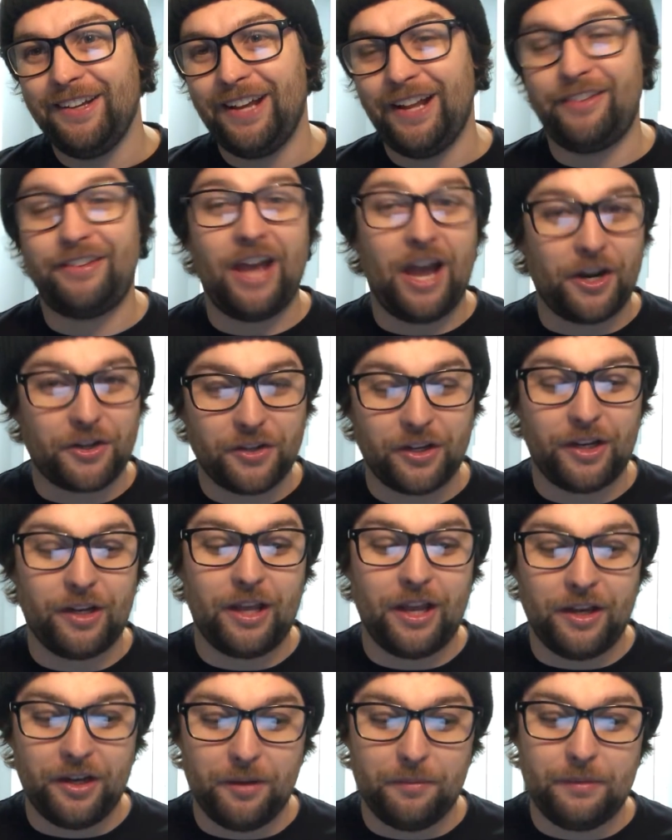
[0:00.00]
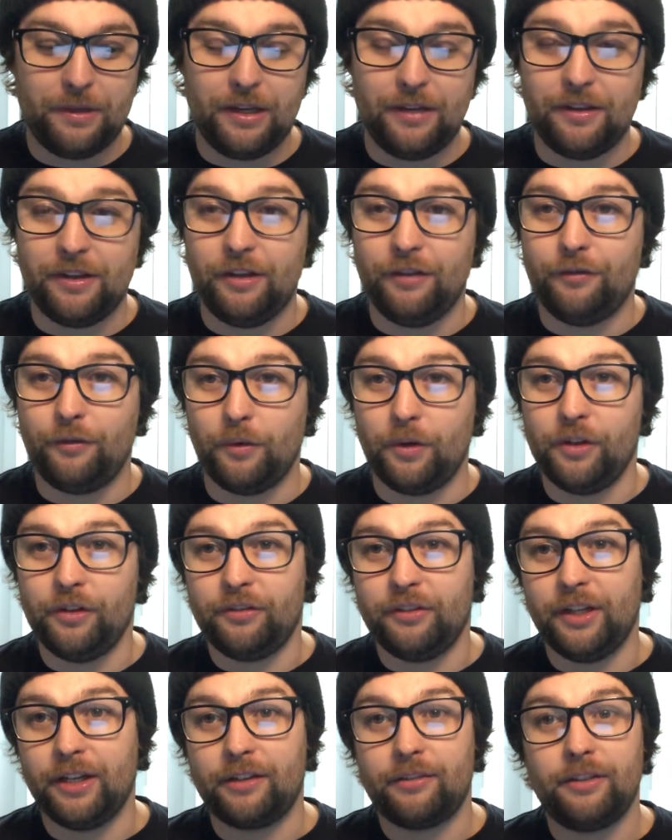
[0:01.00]
It's actually going to end up being the
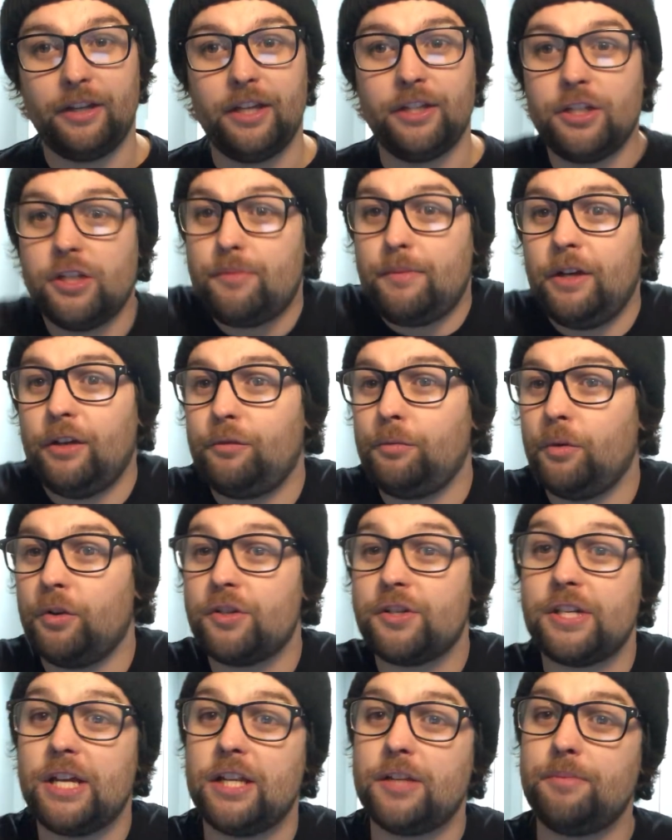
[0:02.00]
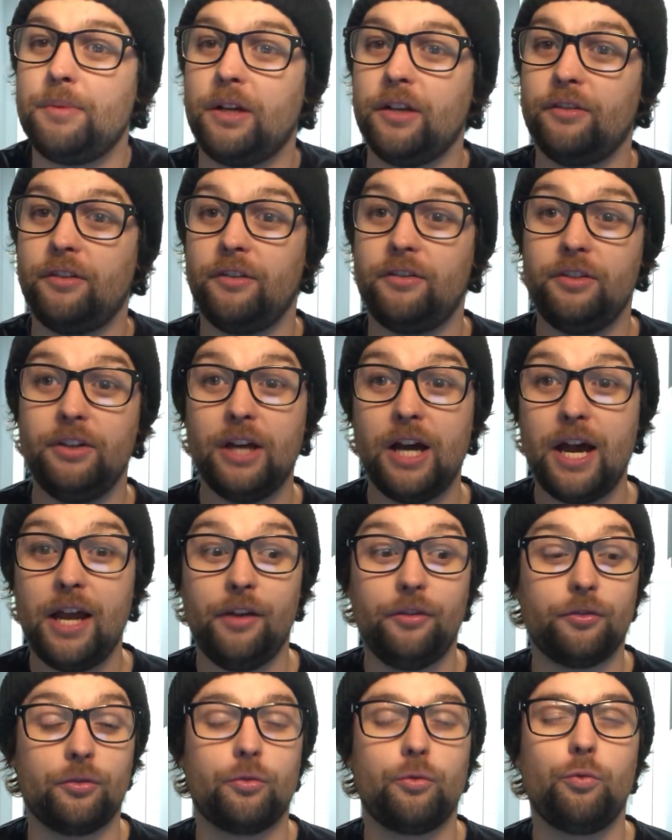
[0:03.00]
E46. It just makes more sense because the TI
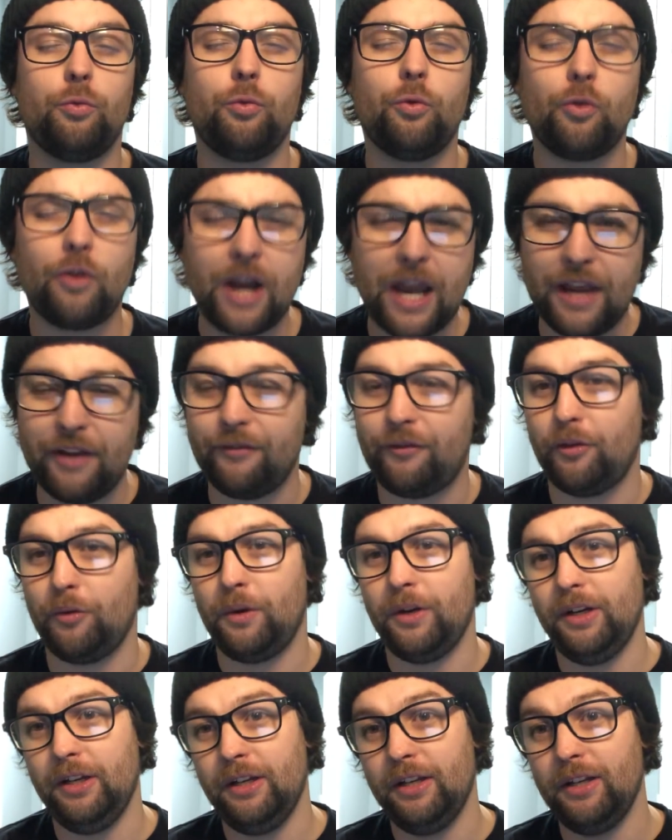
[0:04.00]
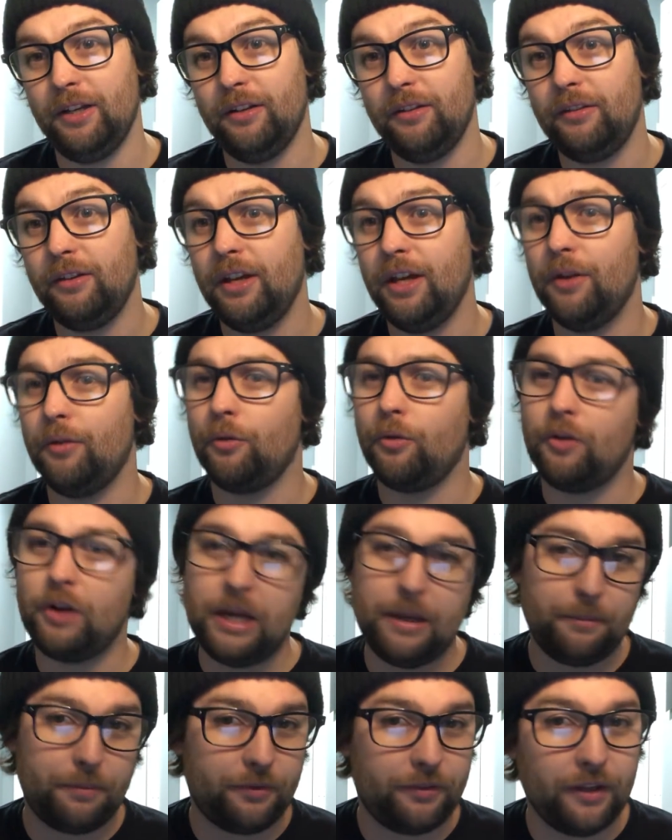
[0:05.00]
is great for what it is. It
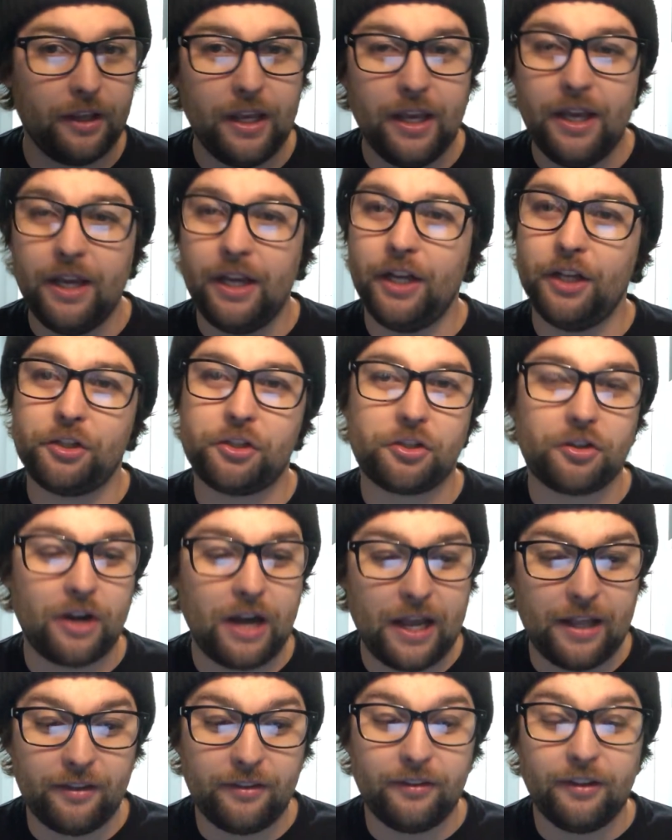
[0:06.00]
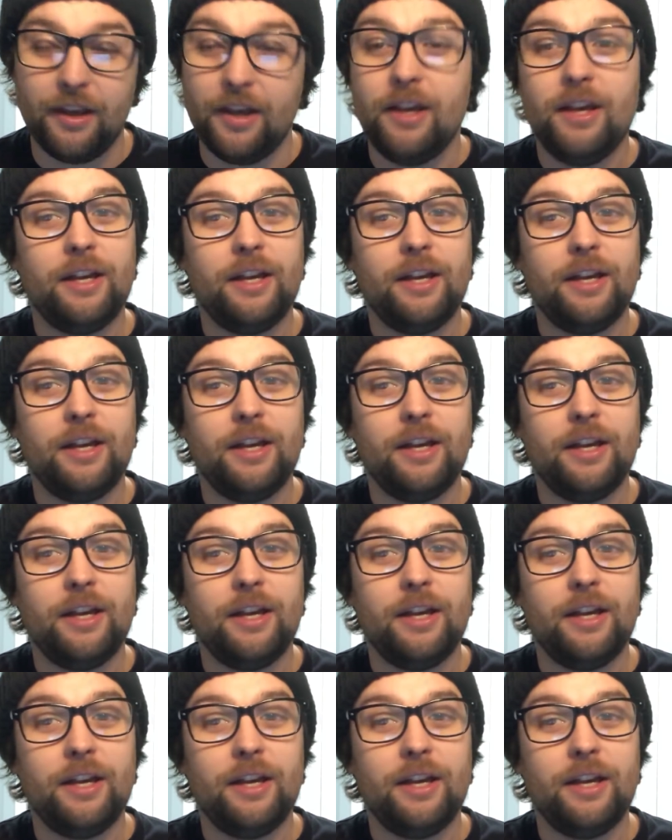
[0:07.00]
rips, it shreds.